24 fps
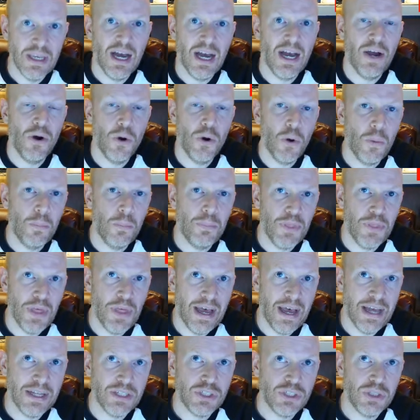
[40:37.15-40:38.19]
I hope
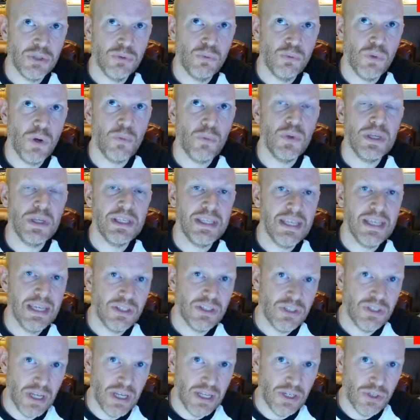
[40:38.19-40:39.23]
that when we get
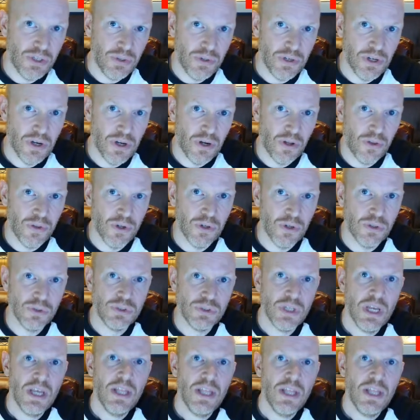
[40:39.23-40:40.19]
to entering all those,